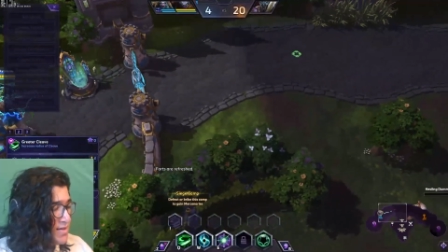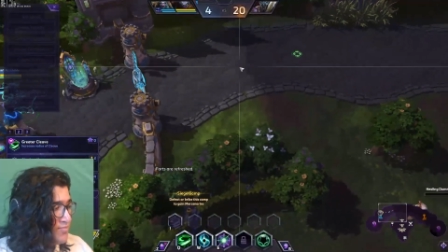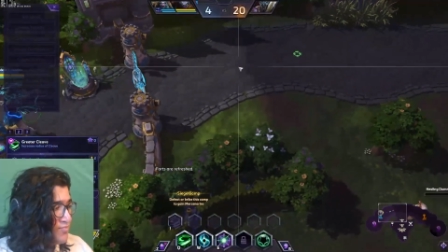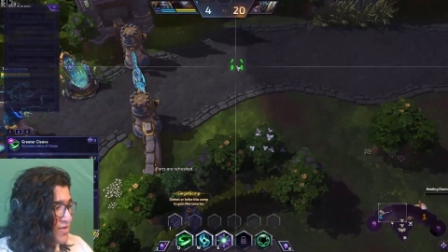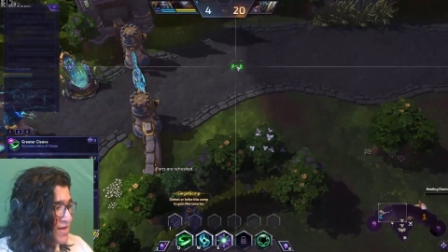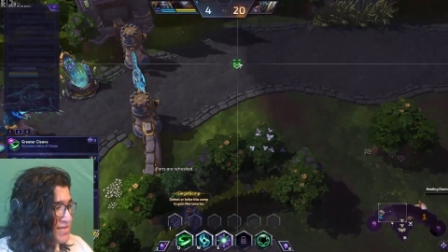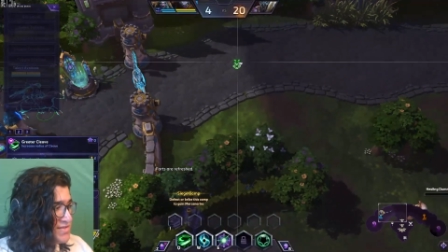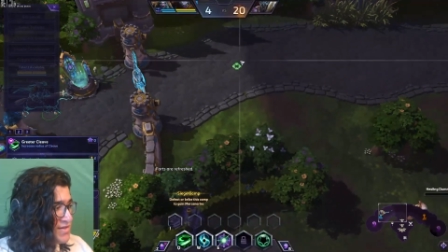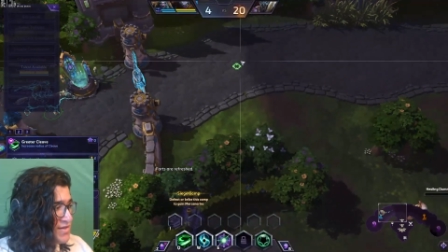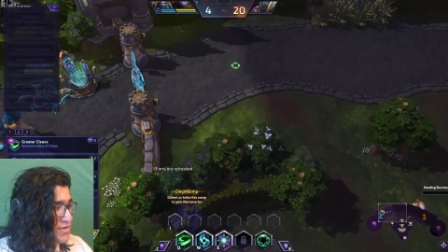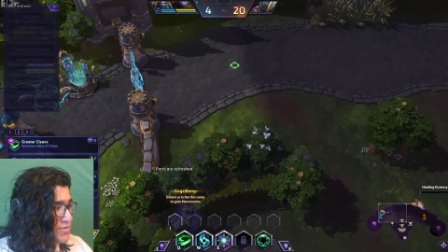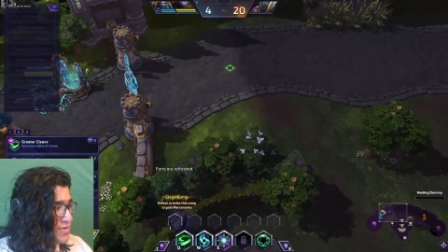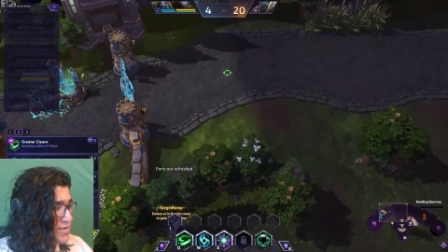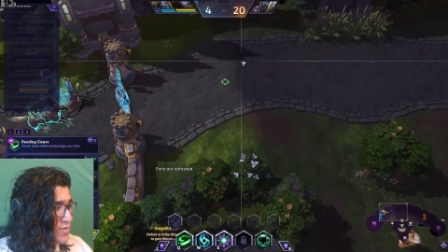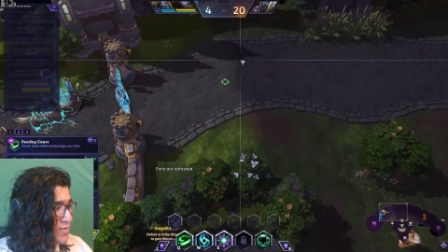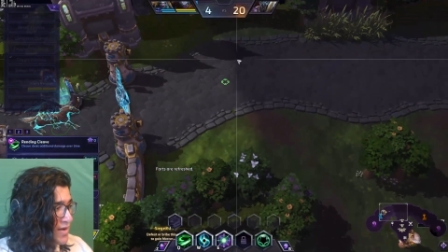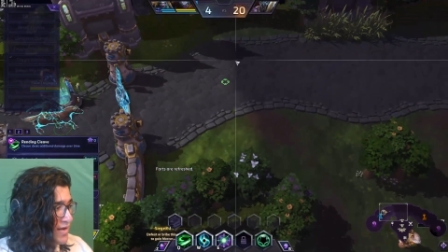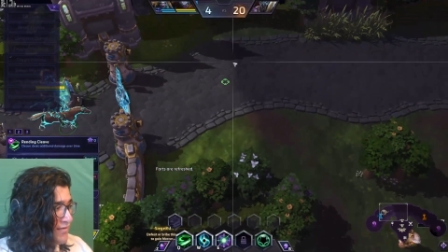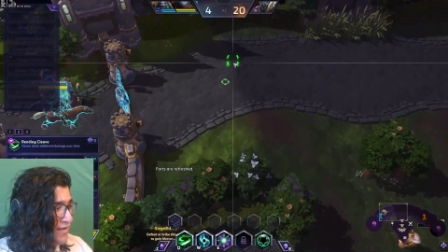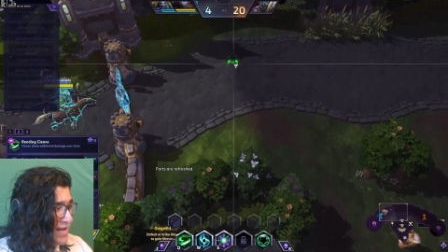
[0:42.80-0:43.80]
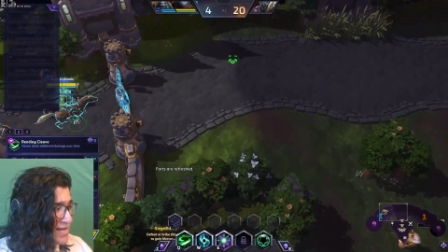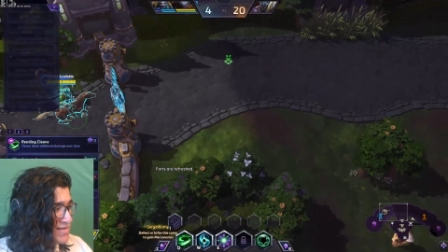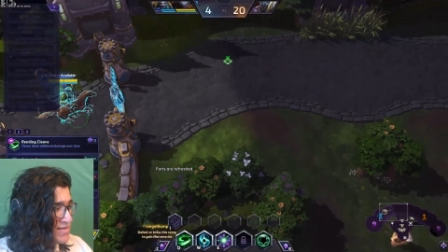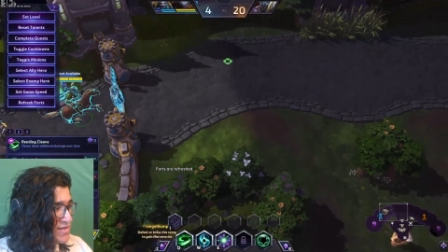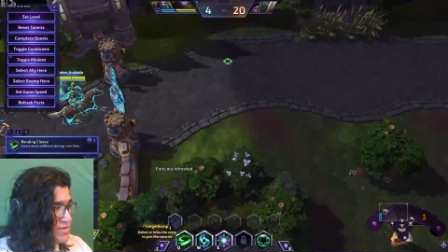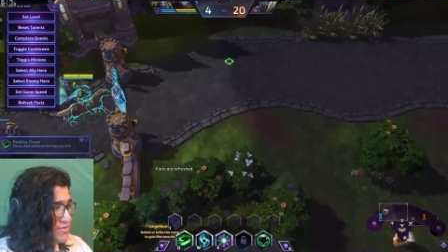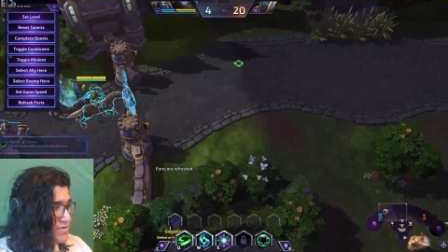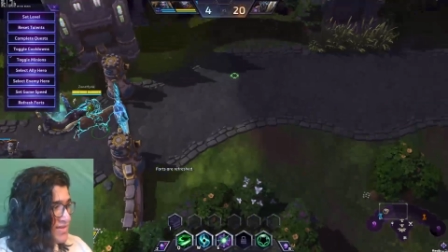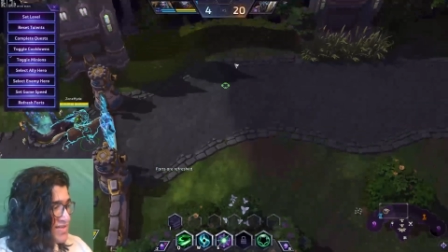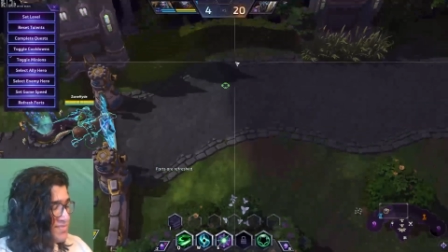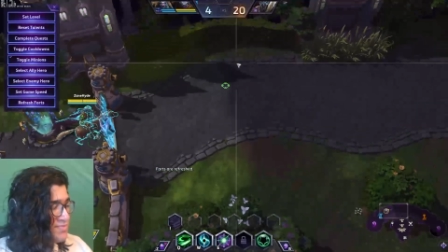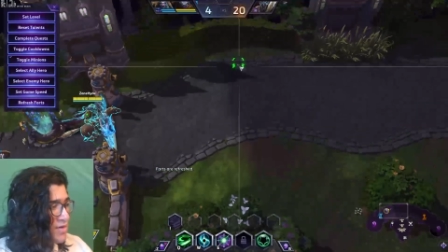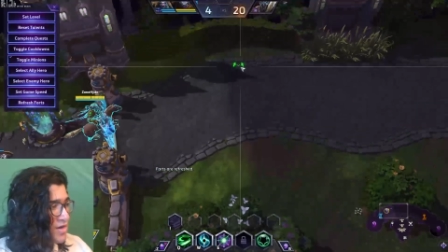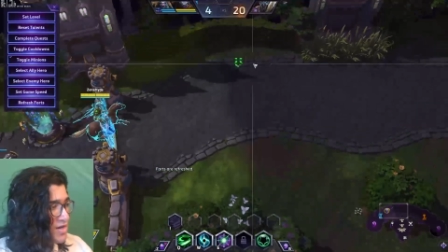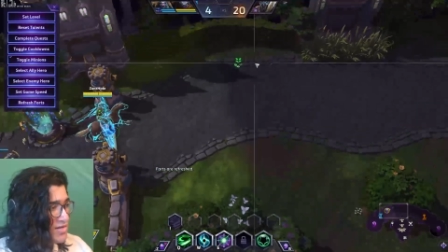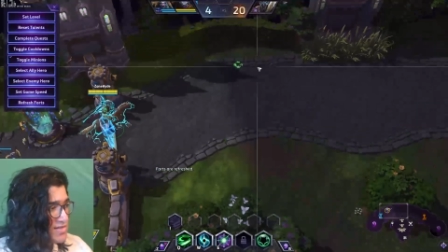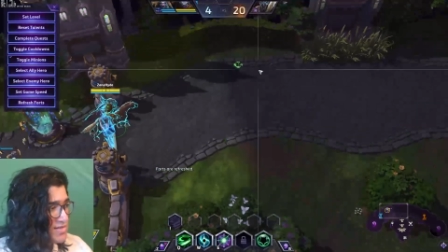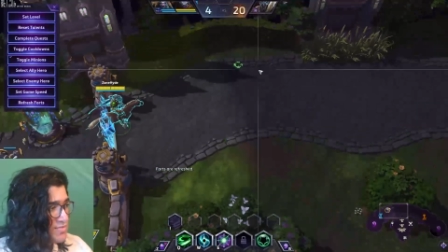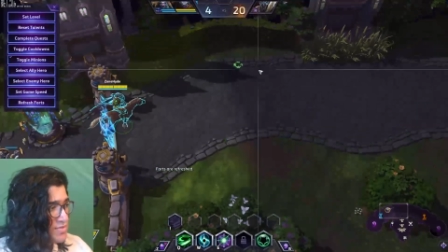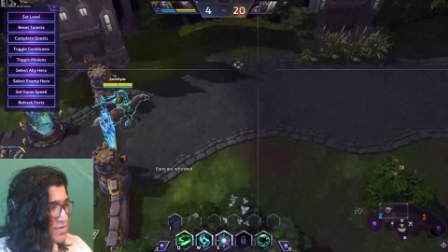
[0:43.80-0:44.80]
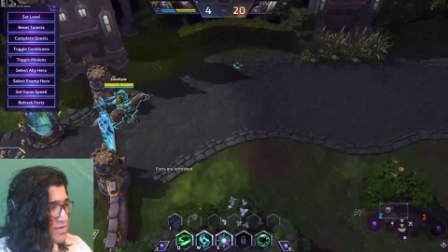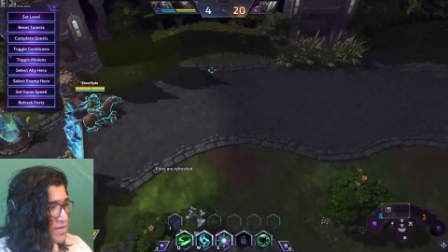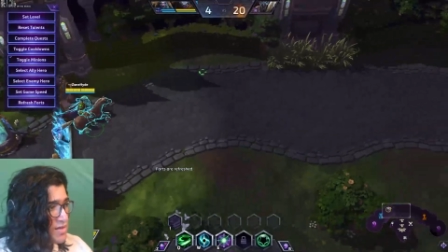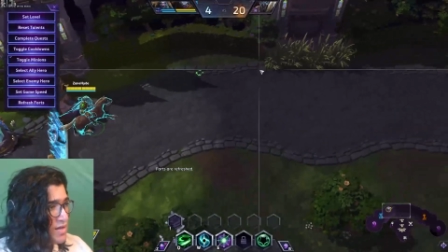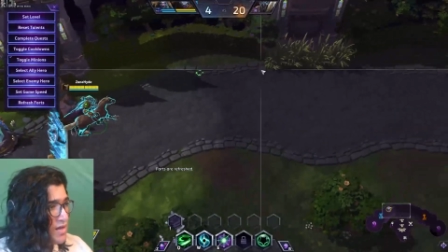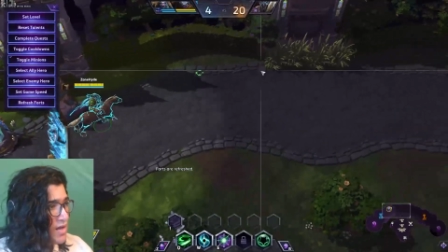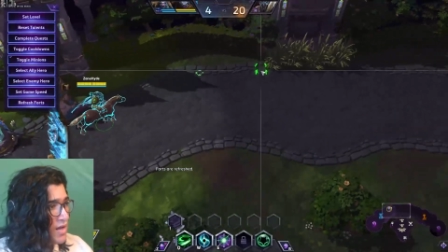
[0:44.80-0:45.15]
press Q on the wave as soon as possible,